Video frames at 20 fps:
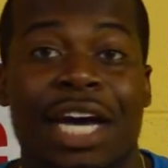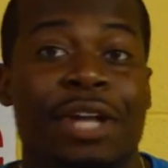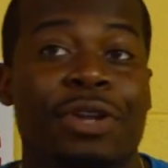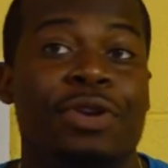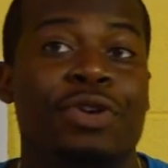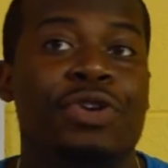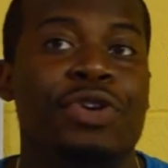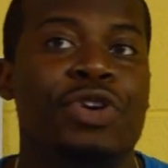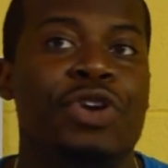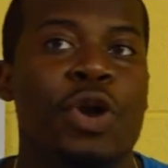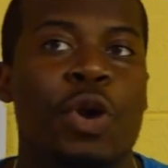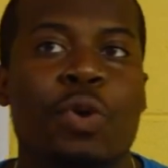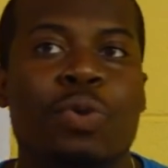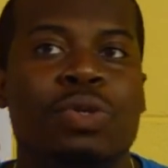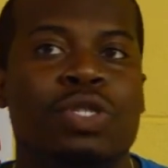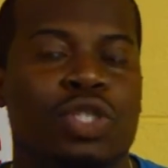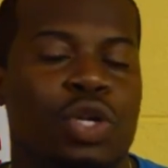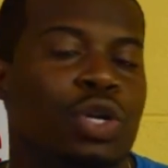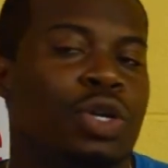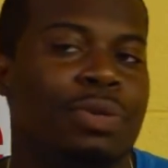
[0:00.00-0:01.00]
under no
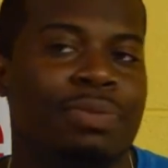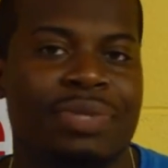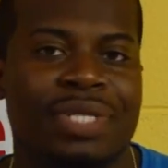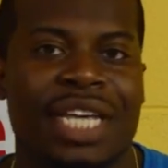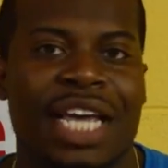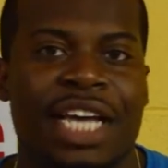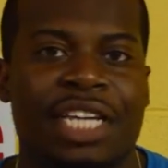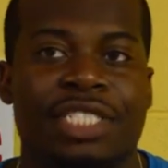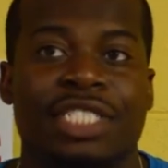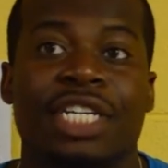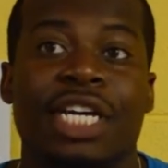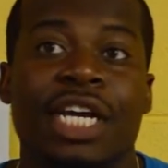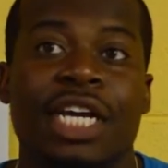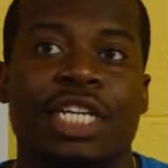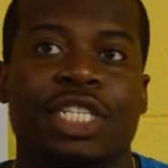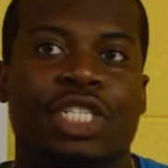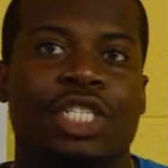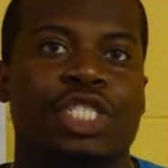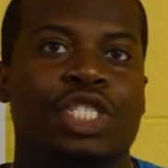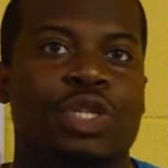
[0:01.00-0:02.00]
circumstance
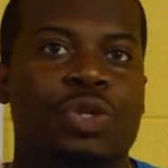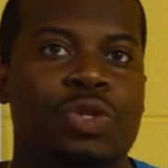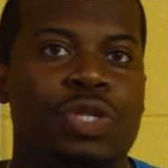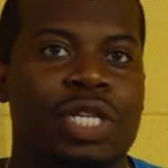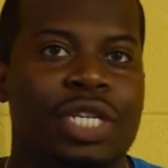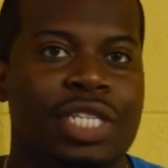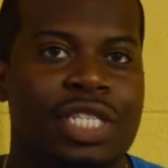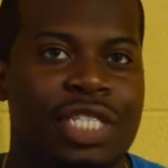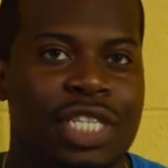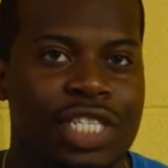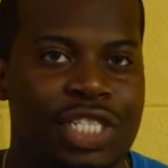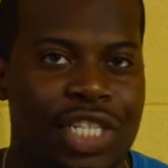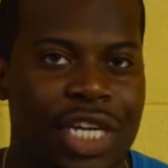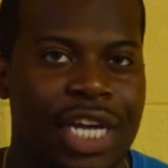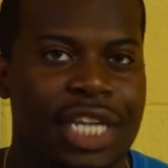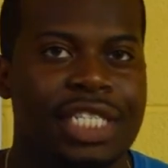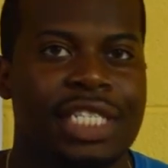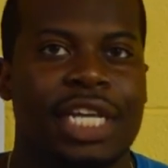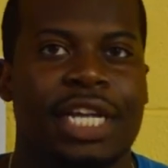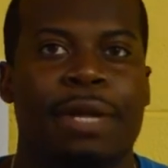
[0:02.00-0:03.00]
should you
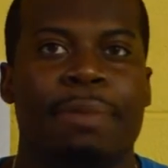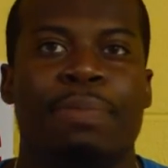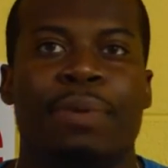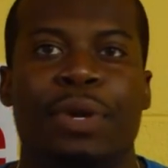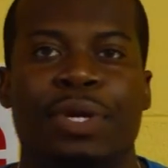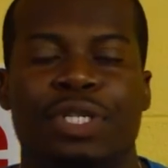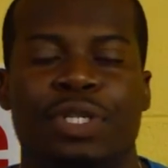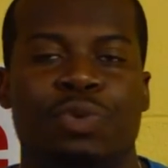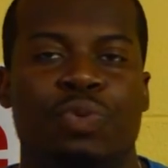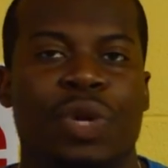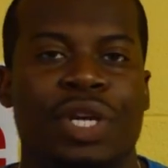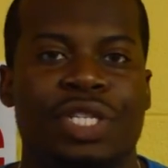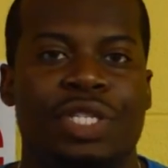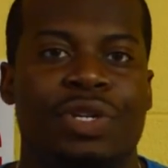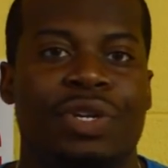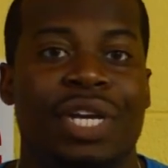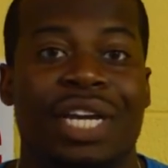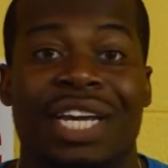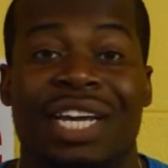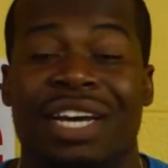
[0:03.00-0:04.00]
suggest that a person
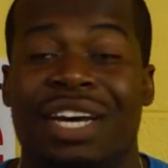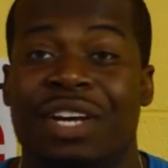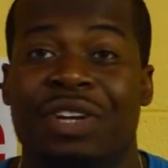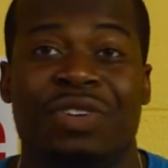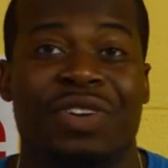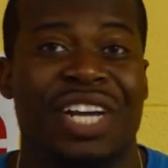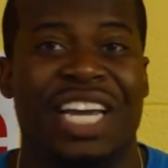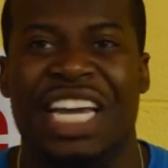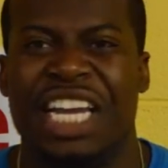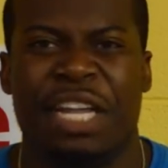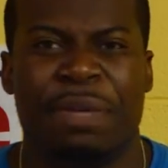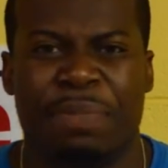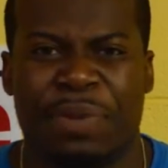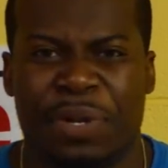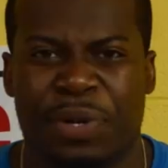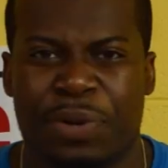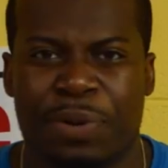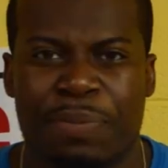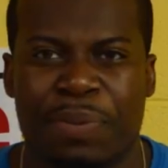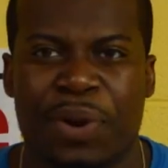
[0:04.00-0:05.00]
register under any
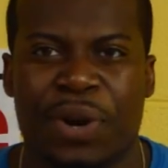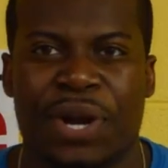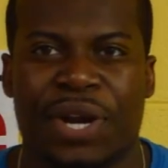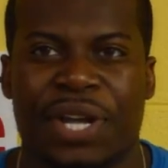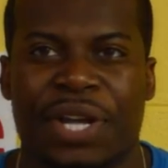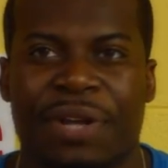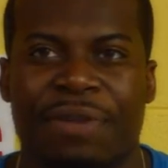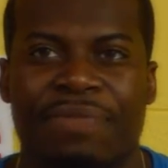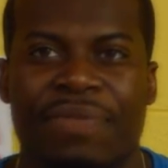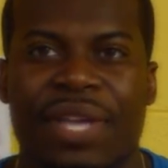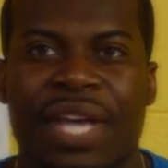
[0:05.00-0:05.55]
political party.